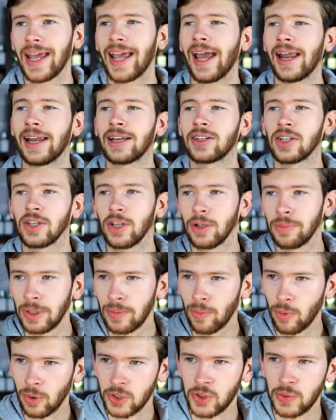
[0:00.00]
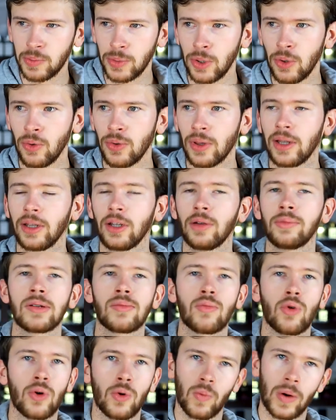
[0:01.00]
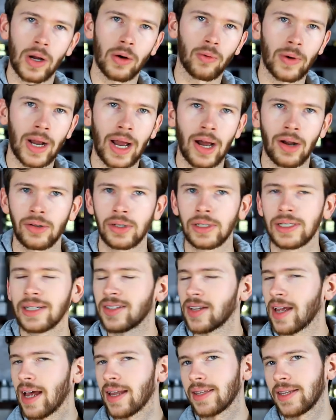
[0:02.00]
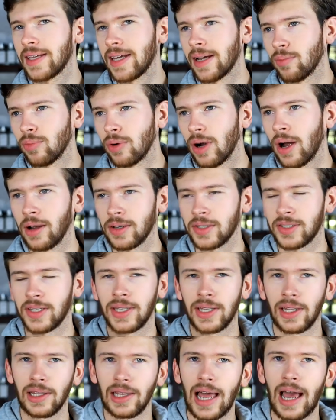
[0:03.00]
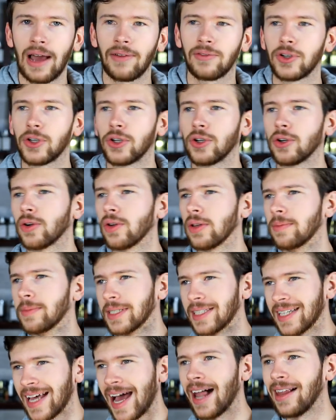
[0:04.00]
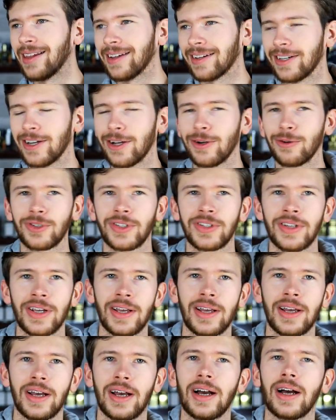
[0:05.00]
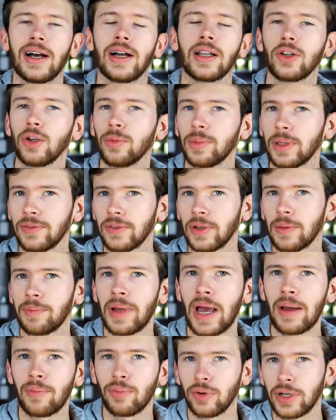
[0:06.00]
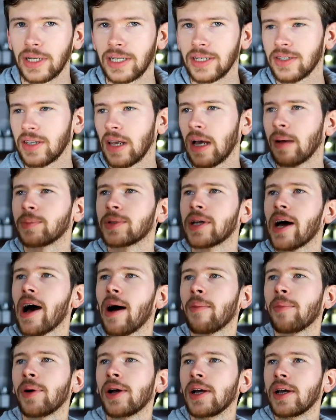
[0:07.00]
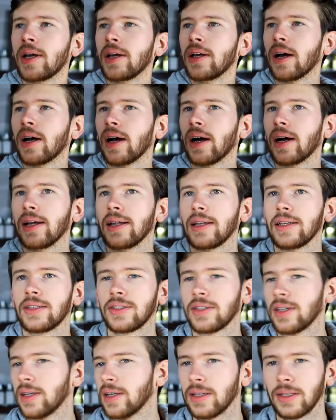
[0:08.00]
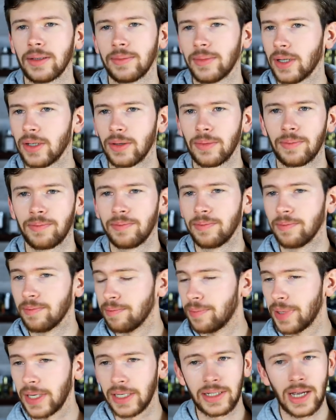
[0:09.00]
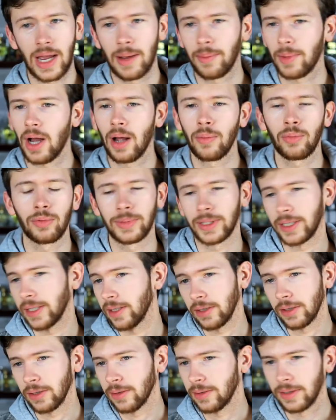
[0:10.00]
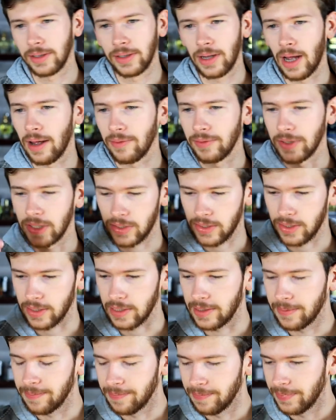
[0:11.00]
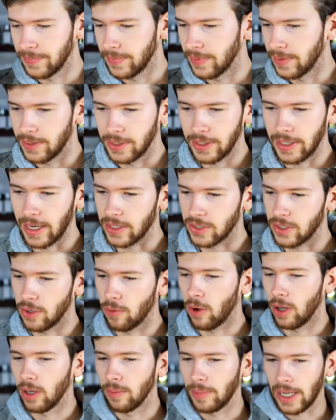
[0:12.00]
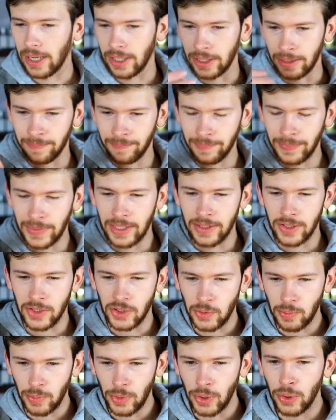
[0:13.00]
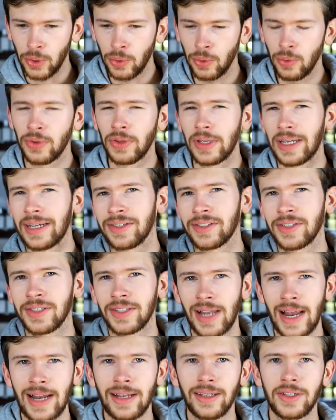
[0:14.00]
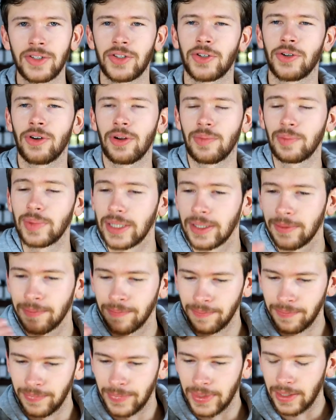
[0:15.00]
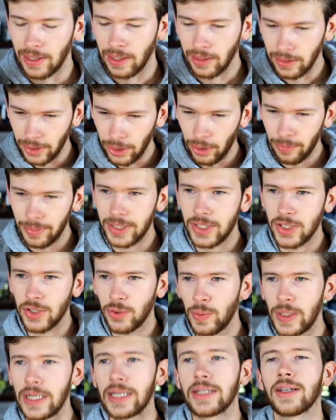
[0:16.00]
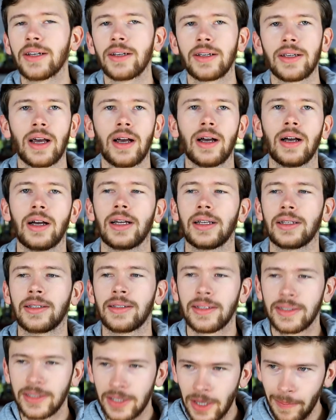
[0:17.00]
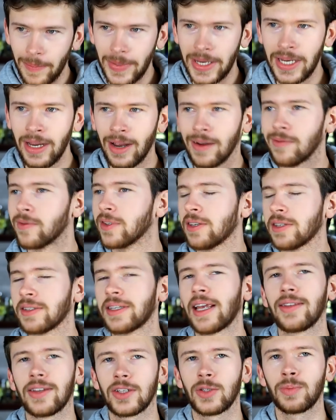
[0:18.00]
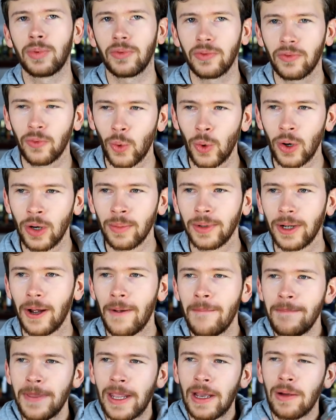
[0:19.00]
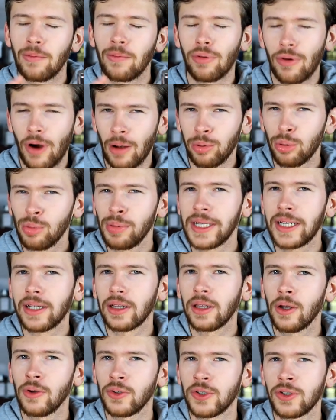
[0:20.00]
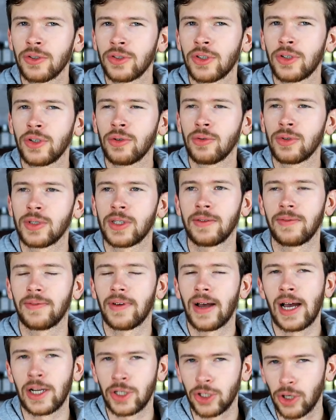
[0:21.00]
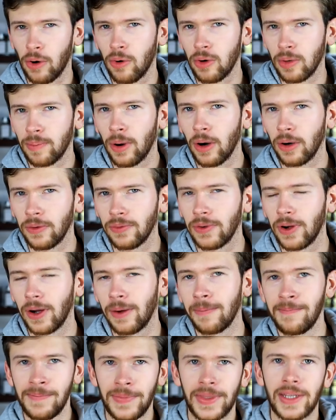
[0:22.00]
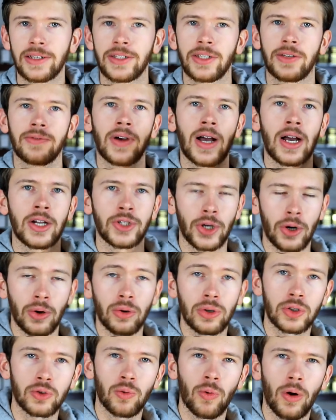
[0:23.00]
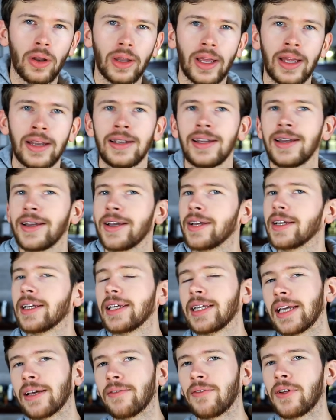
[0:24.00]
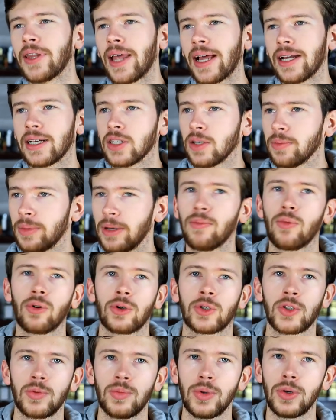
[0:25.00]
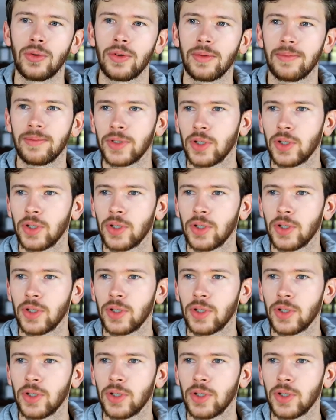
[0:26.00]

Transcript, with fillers: And it's a little bit more smooth, a little bit more well-rounded. It's got the ambroxan, the lavender, the metallic notes, uh, a little bit of a pepperiness up top. Uh, it's a, a big-time compliment getter, obviously. You guys know all about it. Smooth, it's slightly syrupy, a little bit sweet. Uh, to me, I've said this before, but probably closer to Sauvage Eau de Parfum than Sauvage Eau de Toilette, given that it's a bit more smooth.